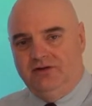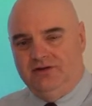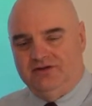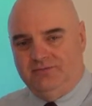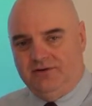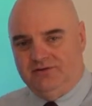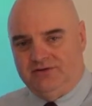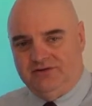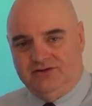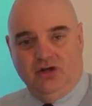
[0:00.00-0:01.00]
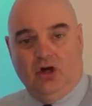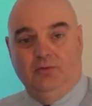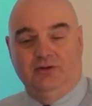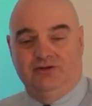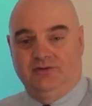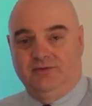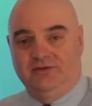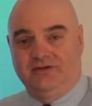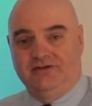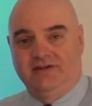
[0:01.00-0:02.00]
distributions, normal
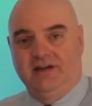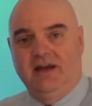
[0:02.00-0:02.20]
distributions.